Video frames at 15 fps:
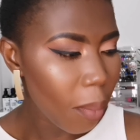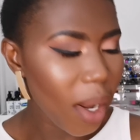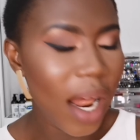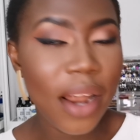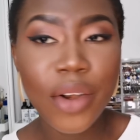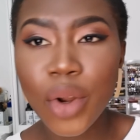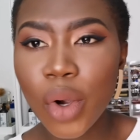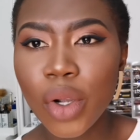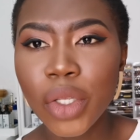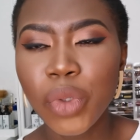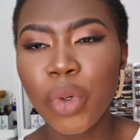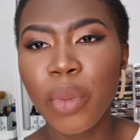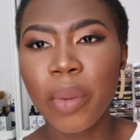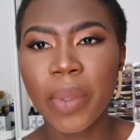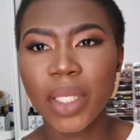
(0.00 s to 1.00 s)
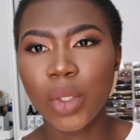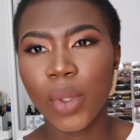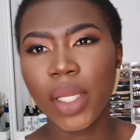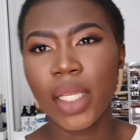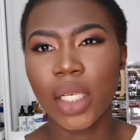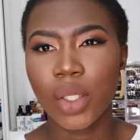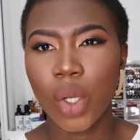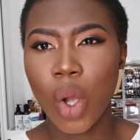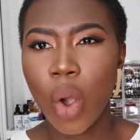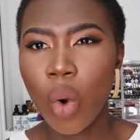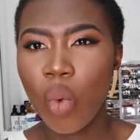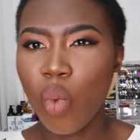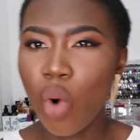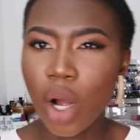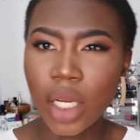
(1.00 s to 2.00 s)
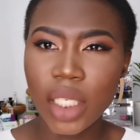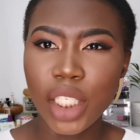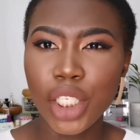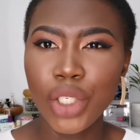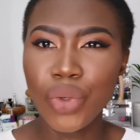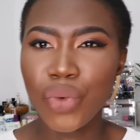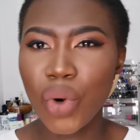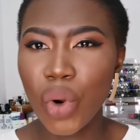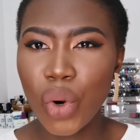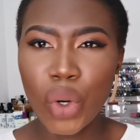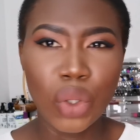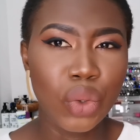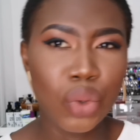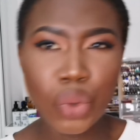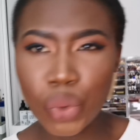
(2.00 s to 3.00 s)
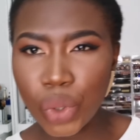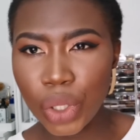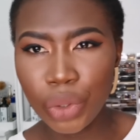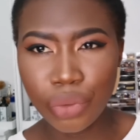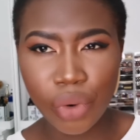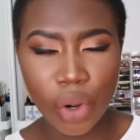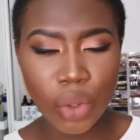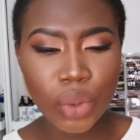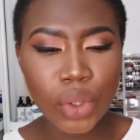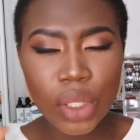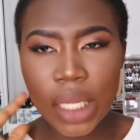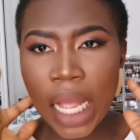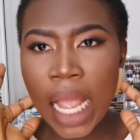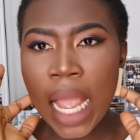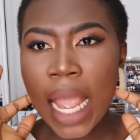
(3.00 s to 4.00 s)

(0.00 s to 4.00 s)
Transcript: but I know it will be between just €1 or €2.